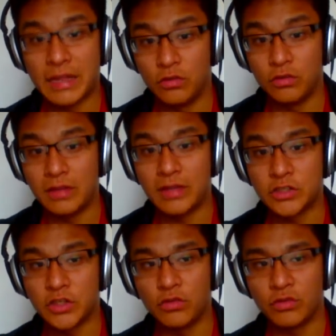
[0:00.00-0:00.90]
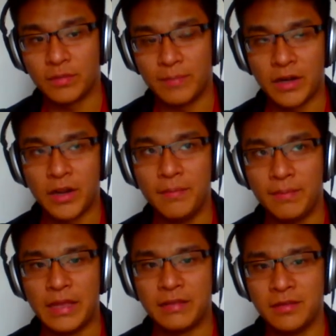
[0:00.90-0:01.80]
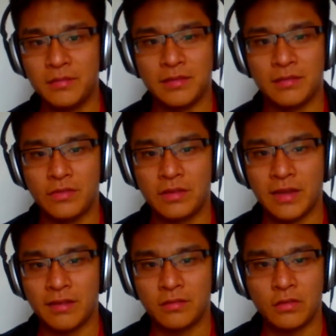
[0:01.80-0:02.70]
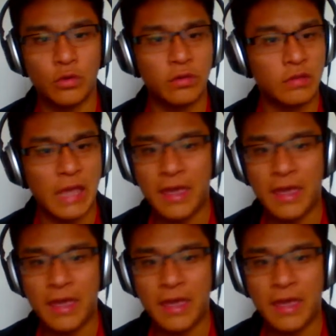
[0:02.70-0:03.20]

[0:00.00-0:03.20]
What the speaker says: I do think that Dragoons was a better hit, but it seems as if the deck is going